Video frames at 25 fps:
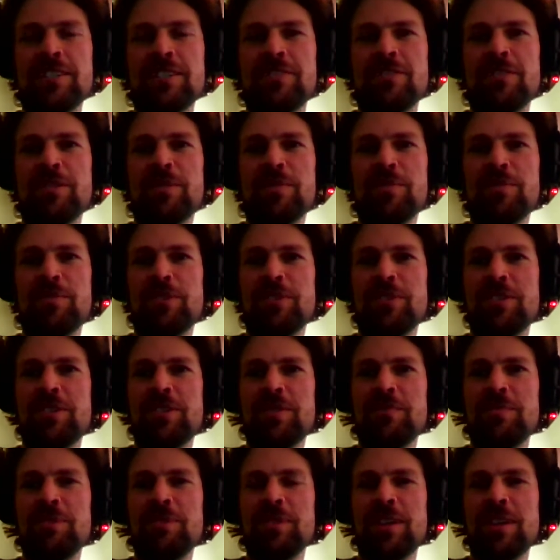grew up
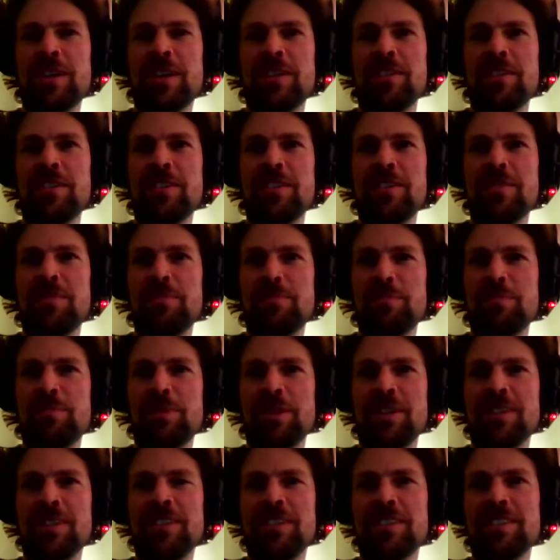learning piano,
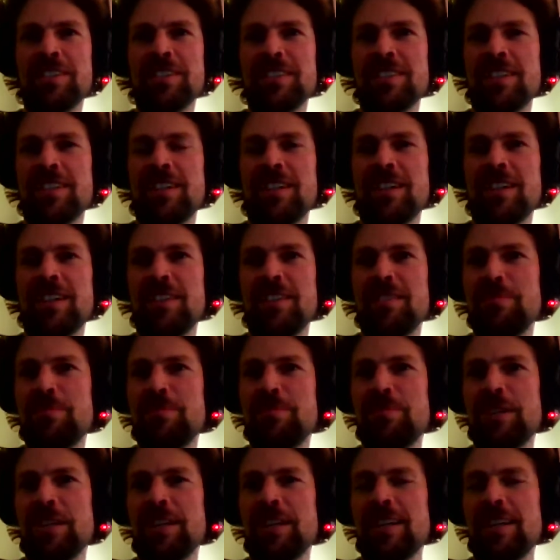played a lot of guitar in
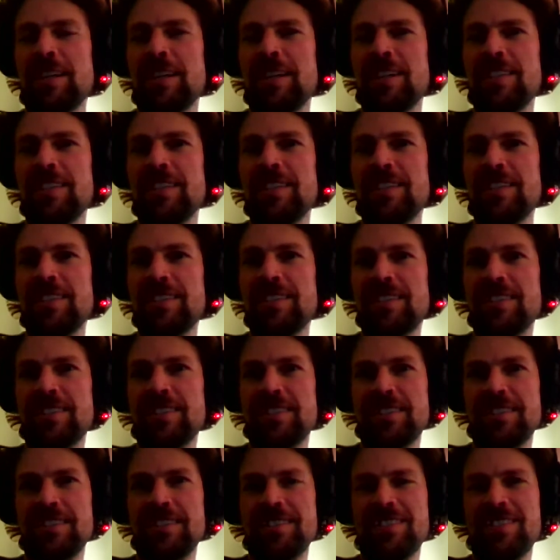bands.
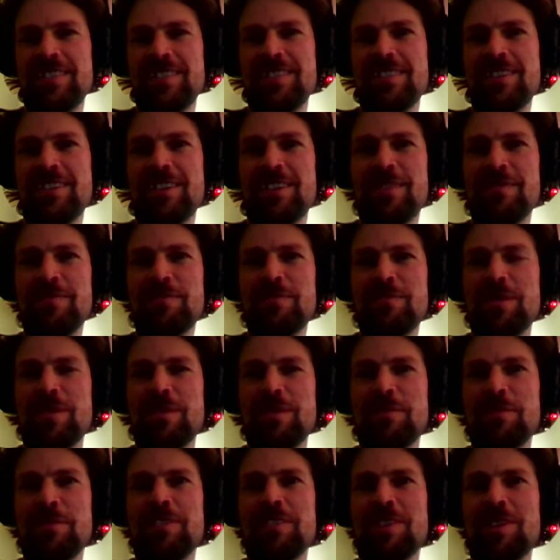
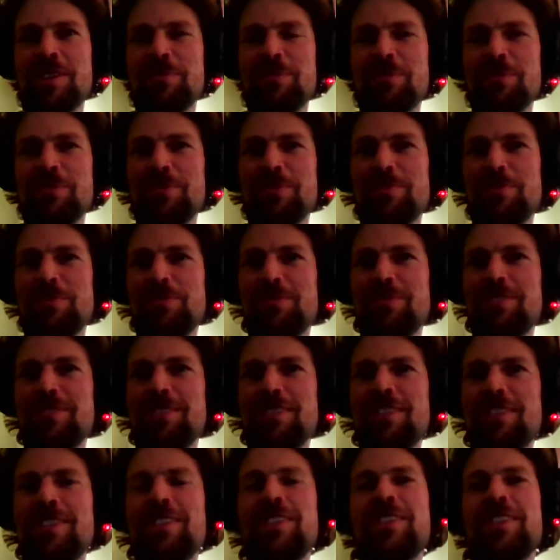I'm a terrible
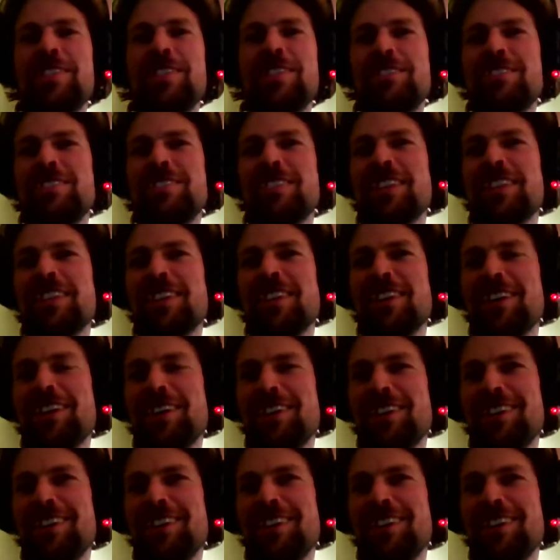singer.